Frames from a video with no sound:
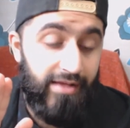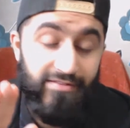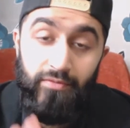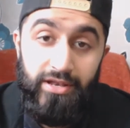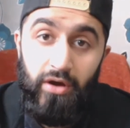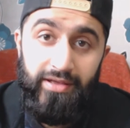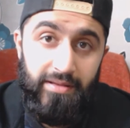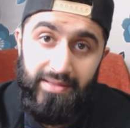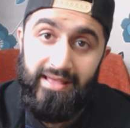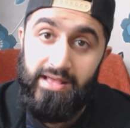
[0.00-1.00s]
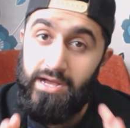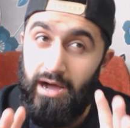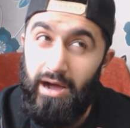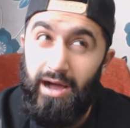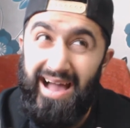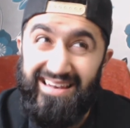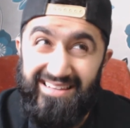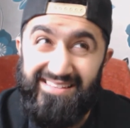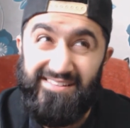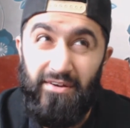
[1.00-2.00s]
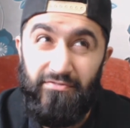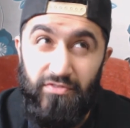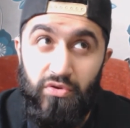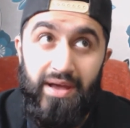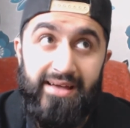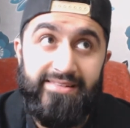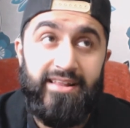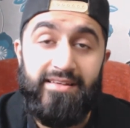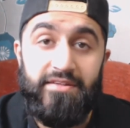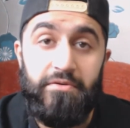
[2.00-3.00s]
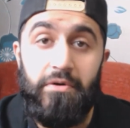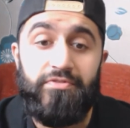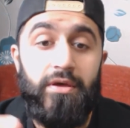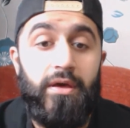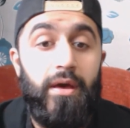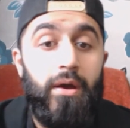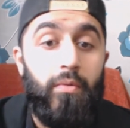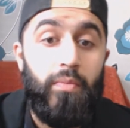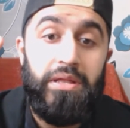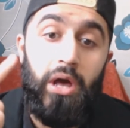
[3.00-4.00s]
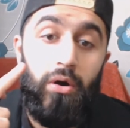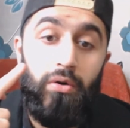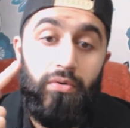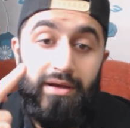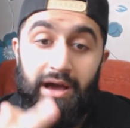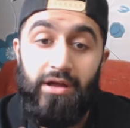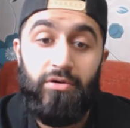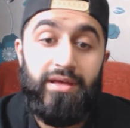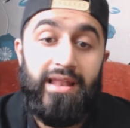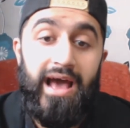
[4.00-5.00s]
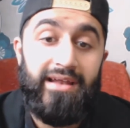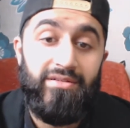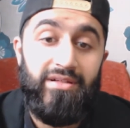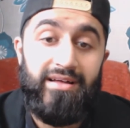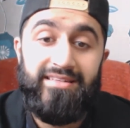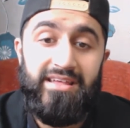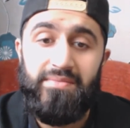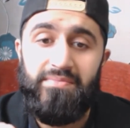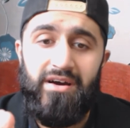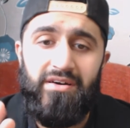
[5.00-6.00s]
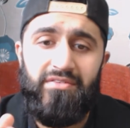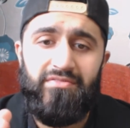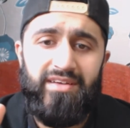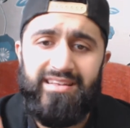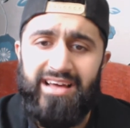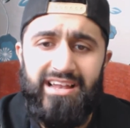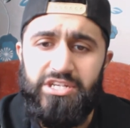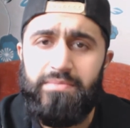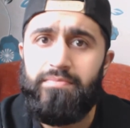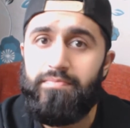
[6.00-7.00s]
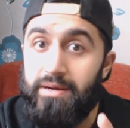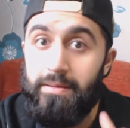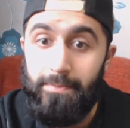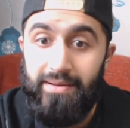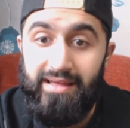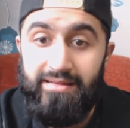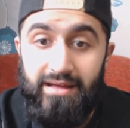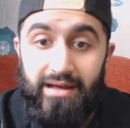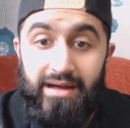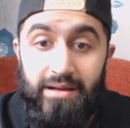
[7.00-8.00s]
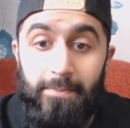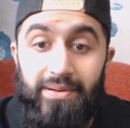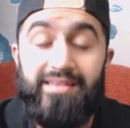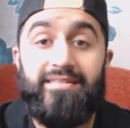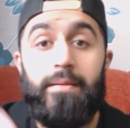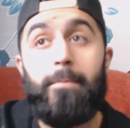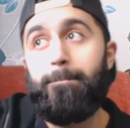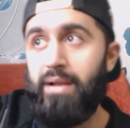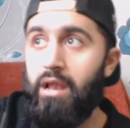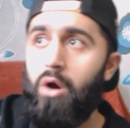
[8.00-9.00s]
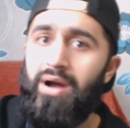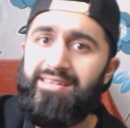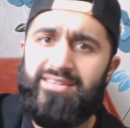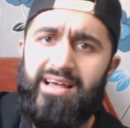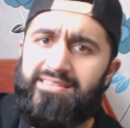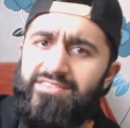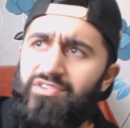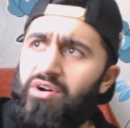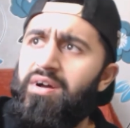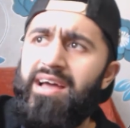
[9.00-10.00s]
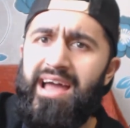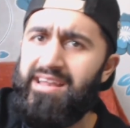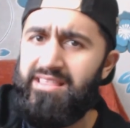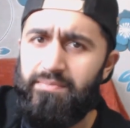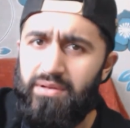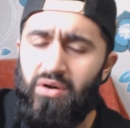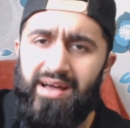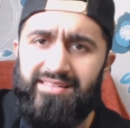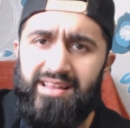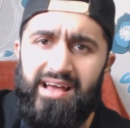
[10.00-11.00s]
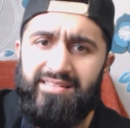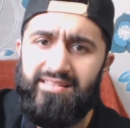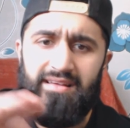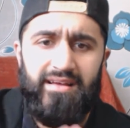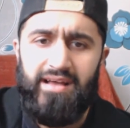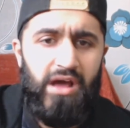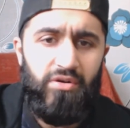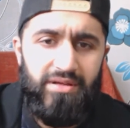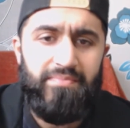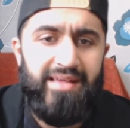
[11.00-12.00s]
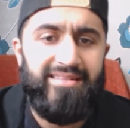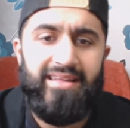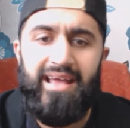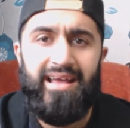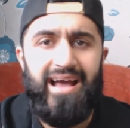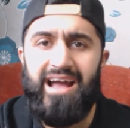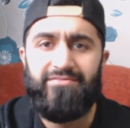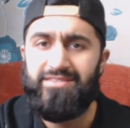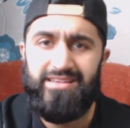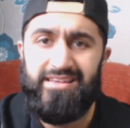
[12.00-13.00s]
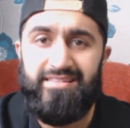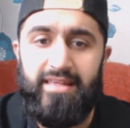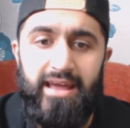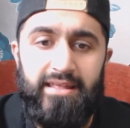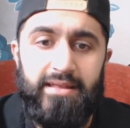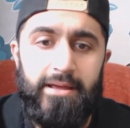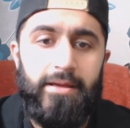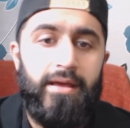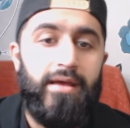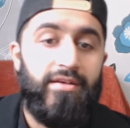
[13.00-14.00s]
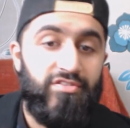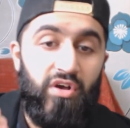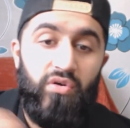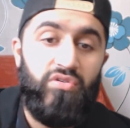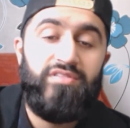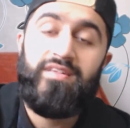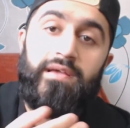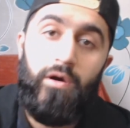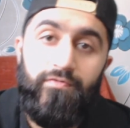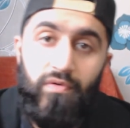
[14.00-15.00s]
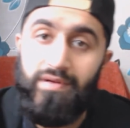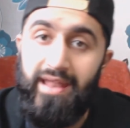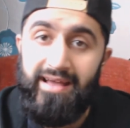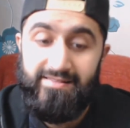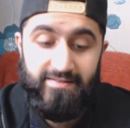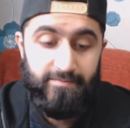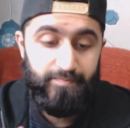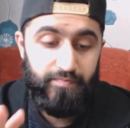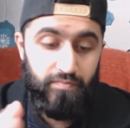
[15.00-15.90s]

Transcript: So we know he can beat at least a few S class heroes. We know Garo can handle a team of intelligent but complacent below S classes. So anything below S class, Garo can basically hack easy any day. So who does he go for next?